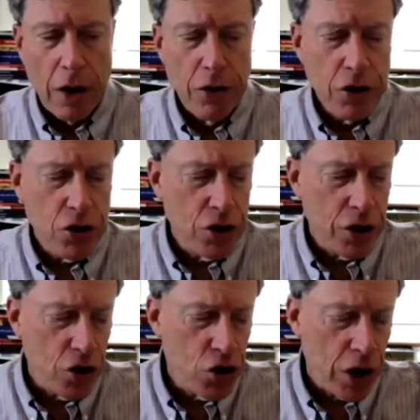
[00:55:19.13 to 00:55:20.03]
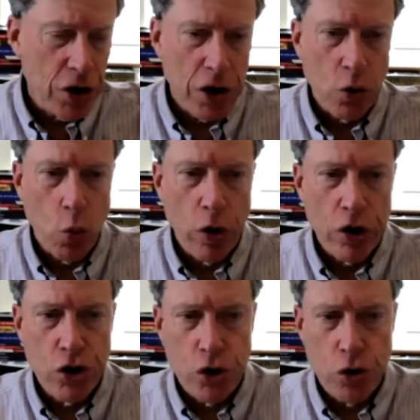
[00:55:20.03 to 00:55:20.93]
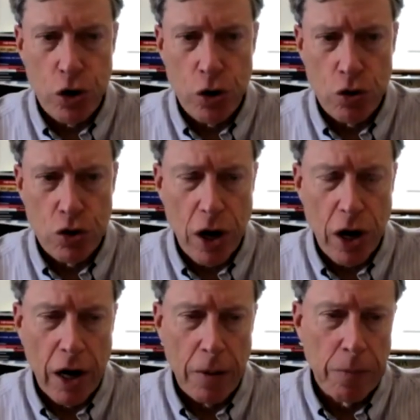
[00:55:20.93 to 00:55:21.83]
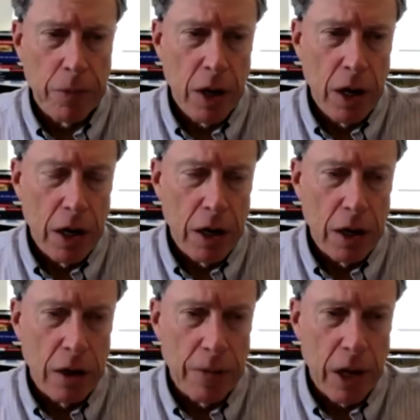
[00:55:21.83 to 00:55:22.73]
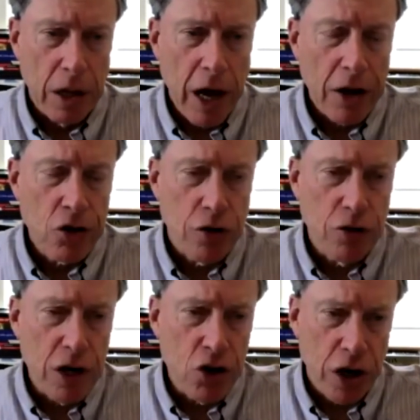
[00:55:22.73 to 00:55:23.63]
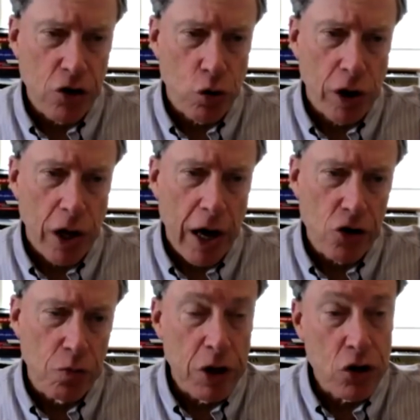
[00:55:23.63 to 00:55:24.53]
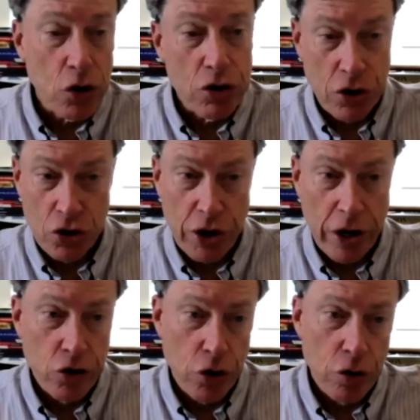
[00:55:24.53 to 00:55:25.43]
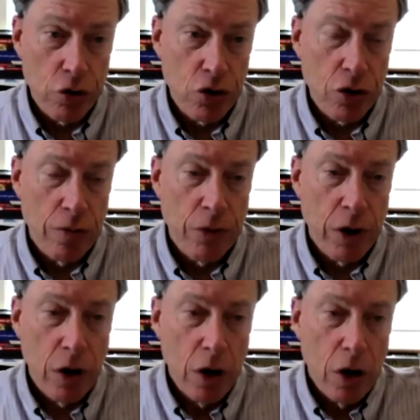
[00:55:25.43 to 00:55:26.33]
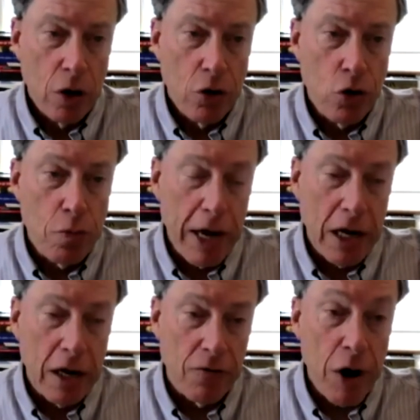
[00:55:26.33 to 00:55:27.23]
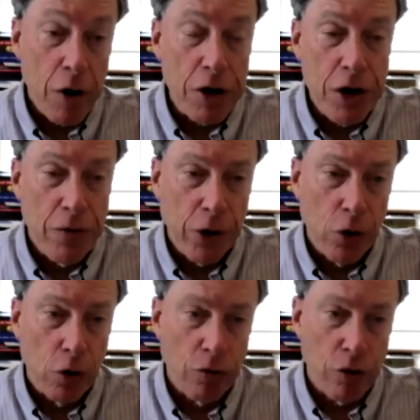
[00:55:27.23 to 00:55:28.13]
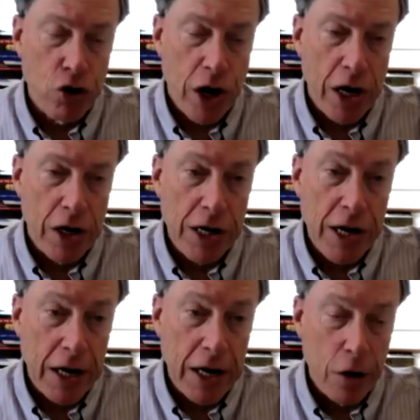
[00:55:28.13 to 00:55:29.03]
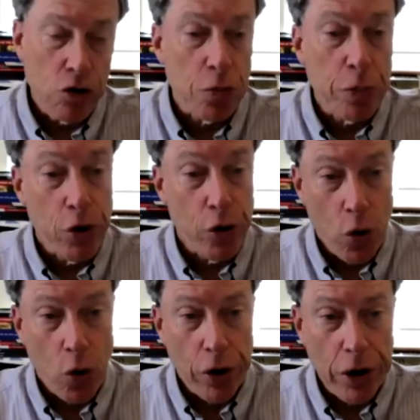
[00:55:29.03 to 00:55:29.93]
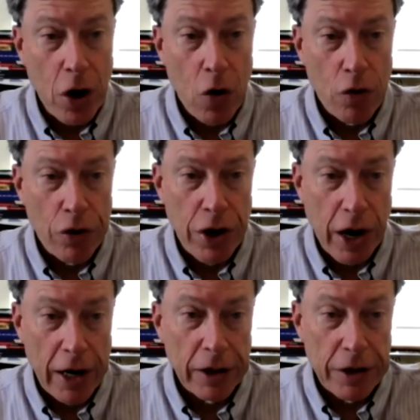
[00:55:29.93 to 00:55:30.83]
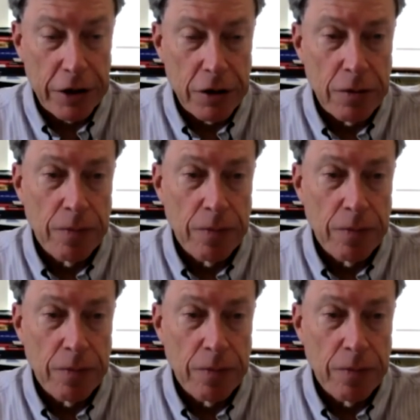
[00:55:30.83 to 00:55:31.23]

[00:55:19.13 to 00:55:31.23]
This is an agenda in which you use lots of decentralized missiles and sensors to make it very difficult for China to gain air superiority over the island,